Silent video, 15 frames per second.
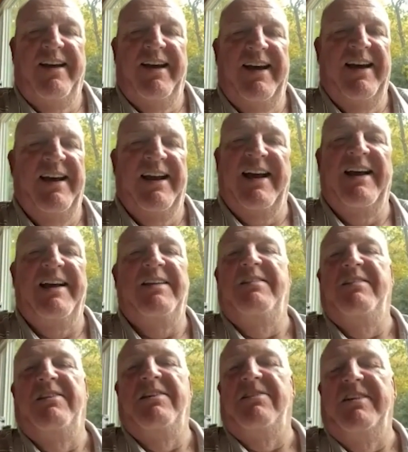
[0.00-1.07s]
and I had
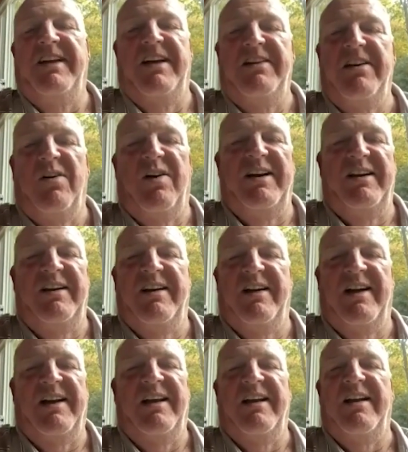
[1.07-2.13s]
literally had no idea
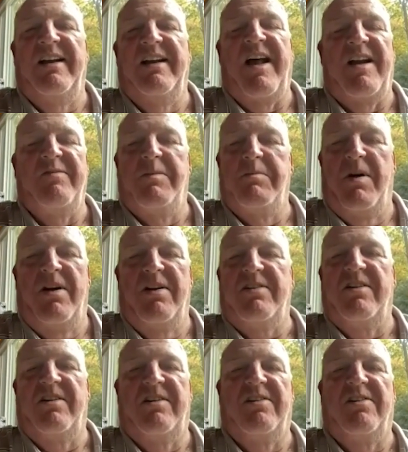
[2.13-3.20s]
how to hit out of a
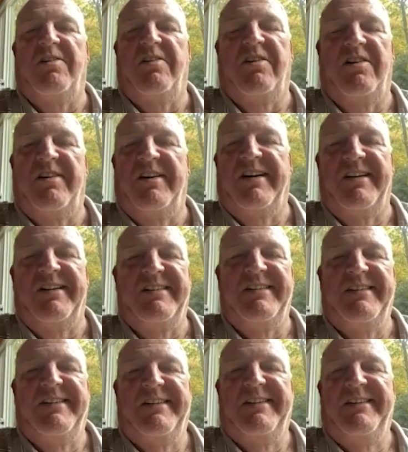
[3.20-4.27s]
bunker or uh,
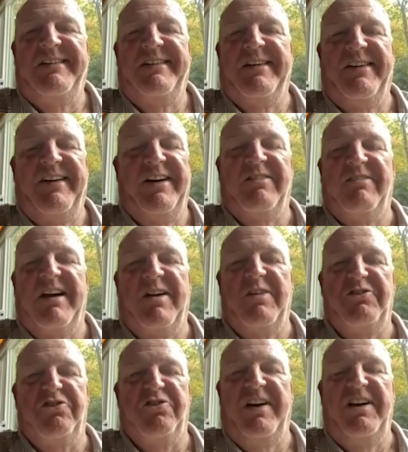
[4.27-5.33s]
you know hit around
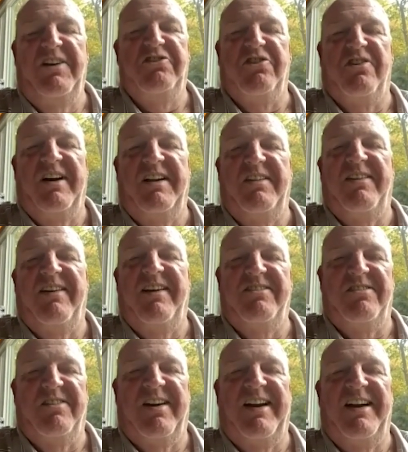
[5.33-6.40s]
trees or anything.
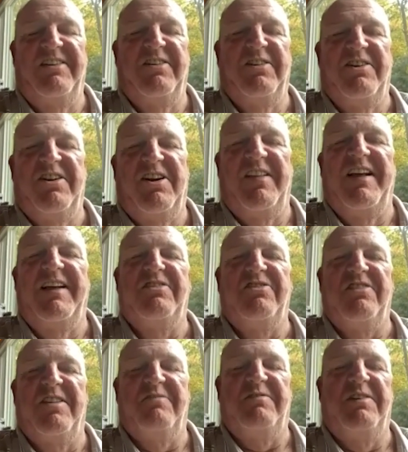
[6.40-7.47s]
So I had to learn all that
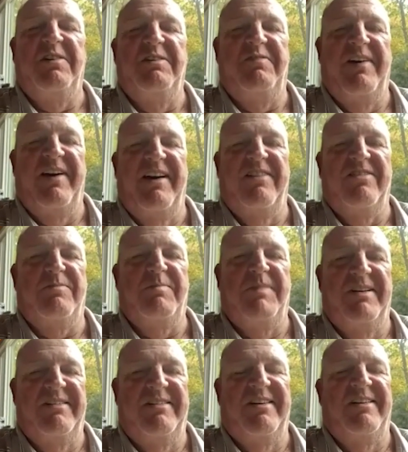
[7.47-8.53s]
stuff really fast,
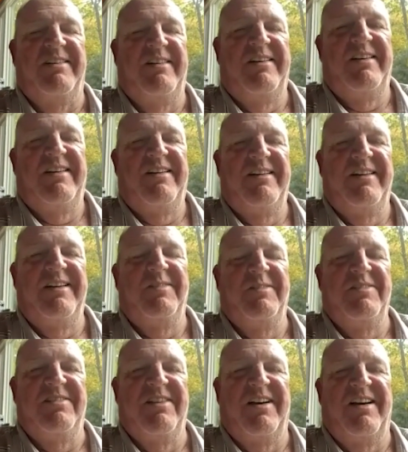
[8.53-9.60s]
but uh, it
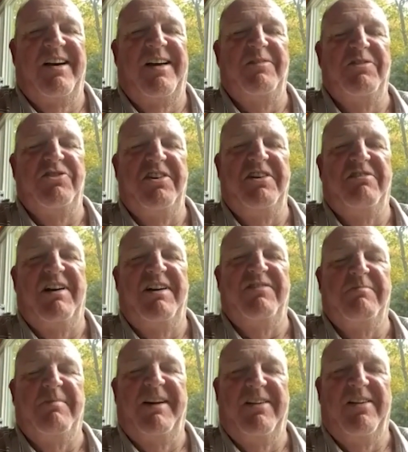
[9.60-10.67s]
was obviously great
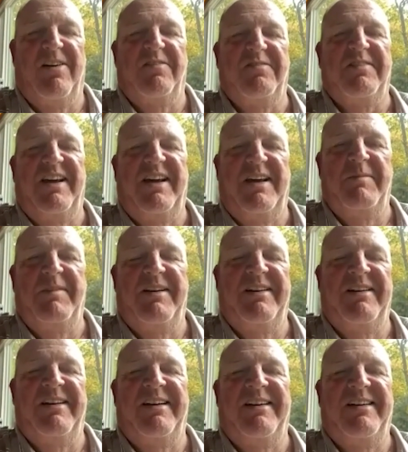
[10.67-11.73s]
for my golf game and.